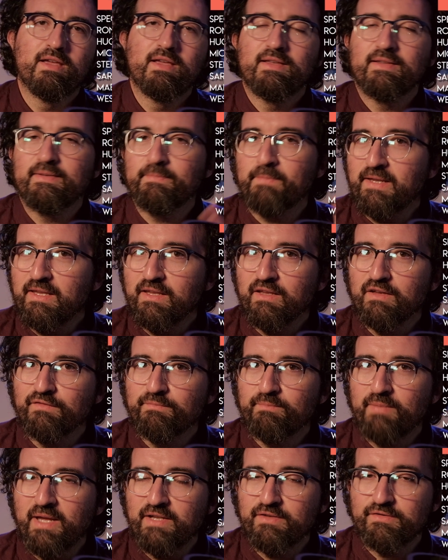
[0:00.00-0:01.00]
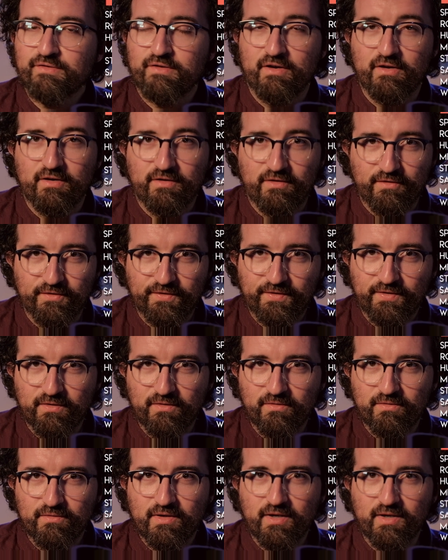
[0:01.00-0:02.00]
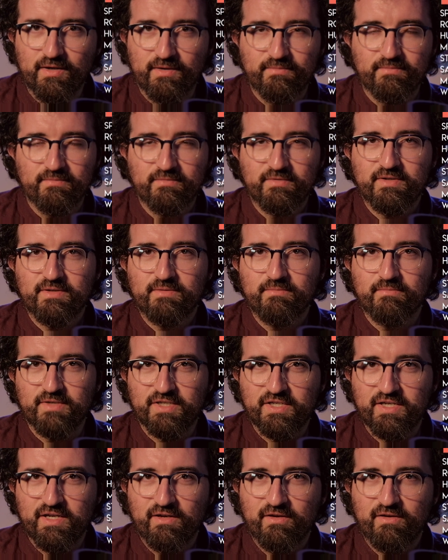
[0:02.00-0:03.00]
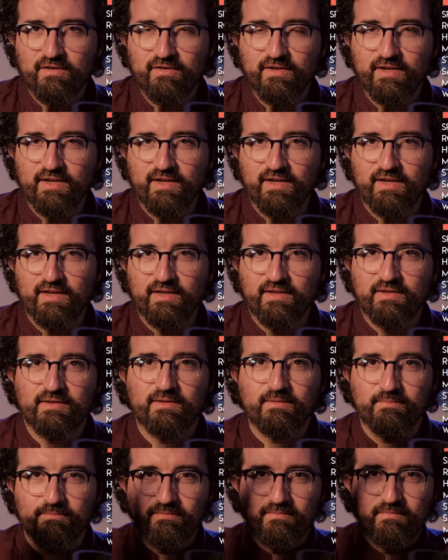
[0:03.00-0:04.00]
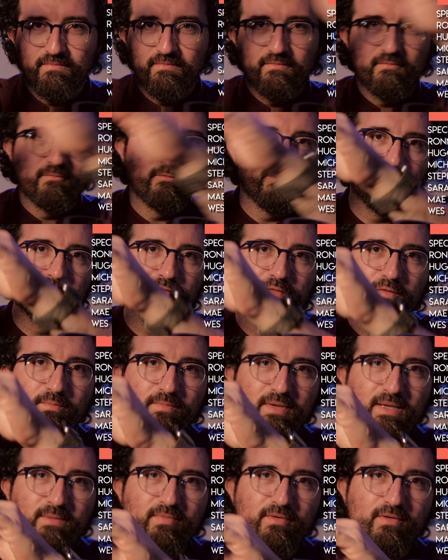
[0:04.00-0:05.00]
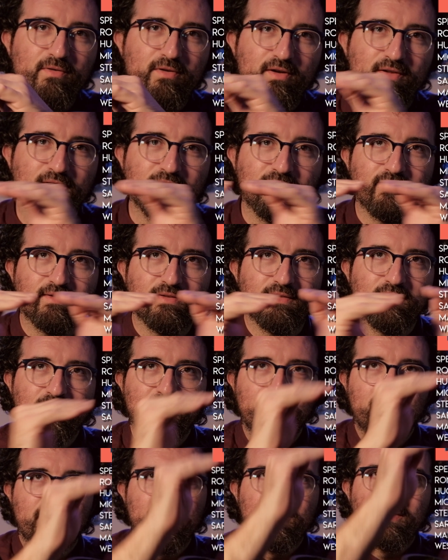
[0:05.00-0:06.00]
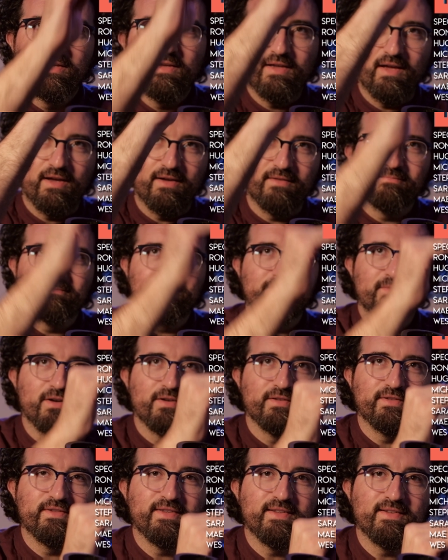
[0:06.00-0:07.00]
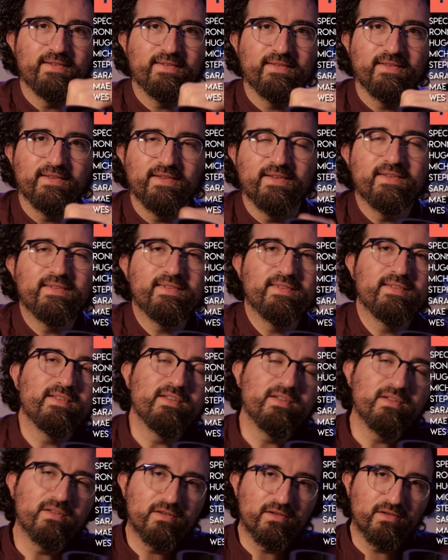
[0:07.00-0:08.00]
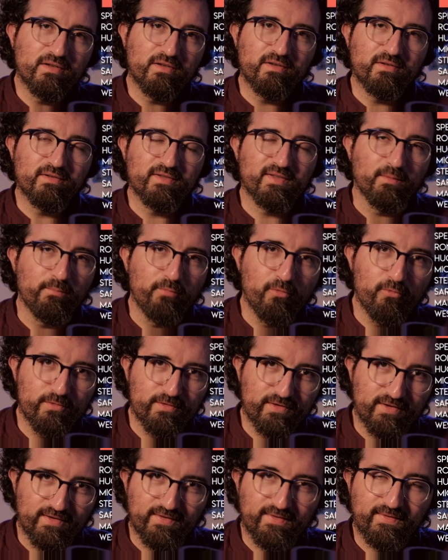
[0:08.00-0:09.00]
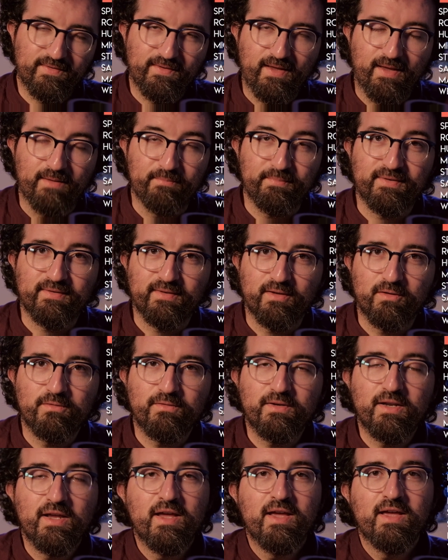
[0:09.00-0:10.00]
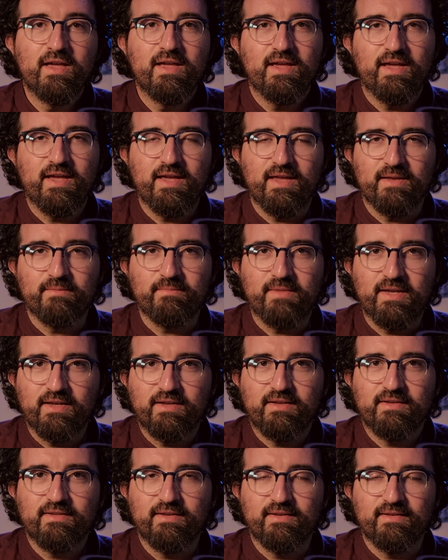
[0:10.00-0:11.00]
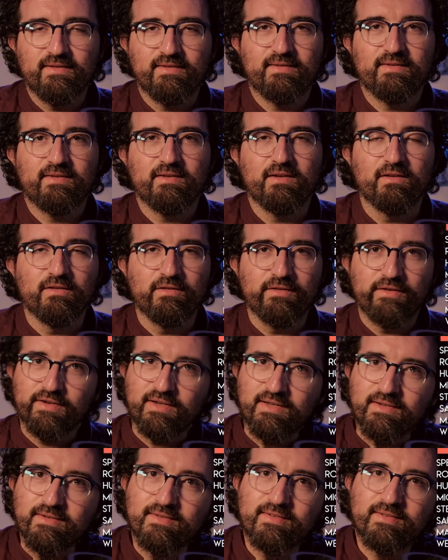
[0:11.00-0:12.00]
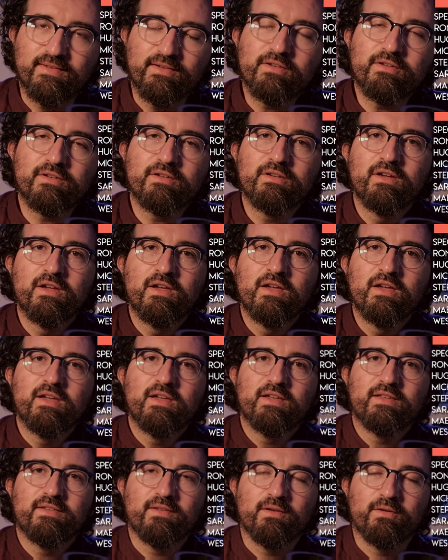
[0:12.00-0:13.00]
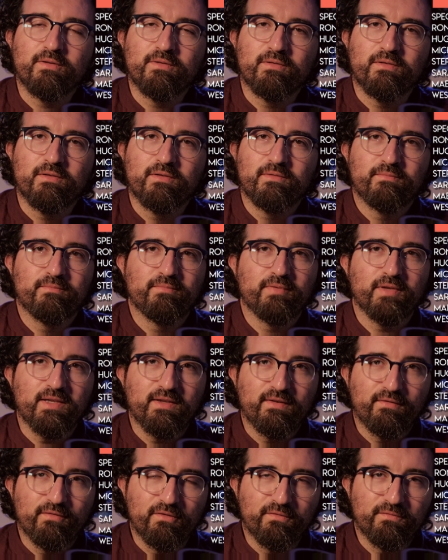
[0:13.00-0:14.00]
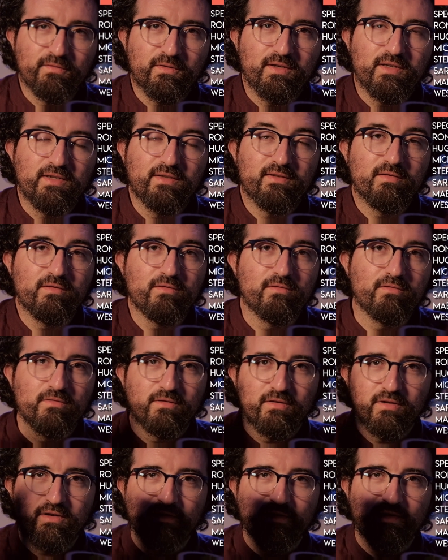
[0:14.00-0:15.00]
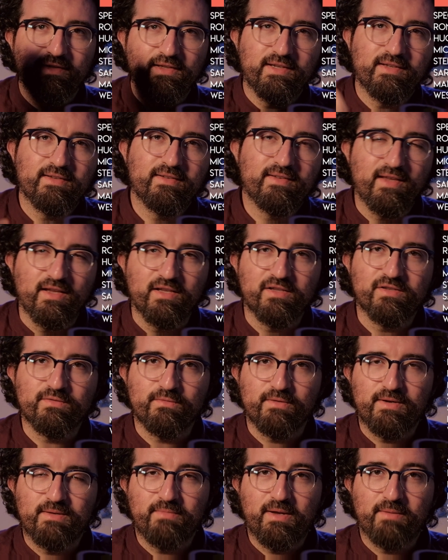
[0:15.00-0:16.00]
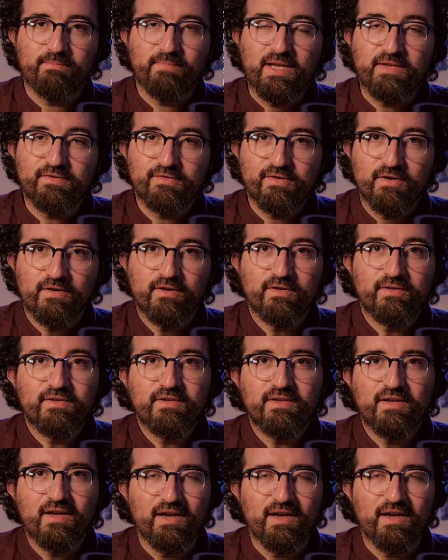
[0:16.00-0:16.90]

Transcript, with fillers: Speaking of Patreon also, uh, Michelle and the wonderful people on, uh, on this list support this episode and make this a lot easier. So please feel free to look on the links and join my Patreon.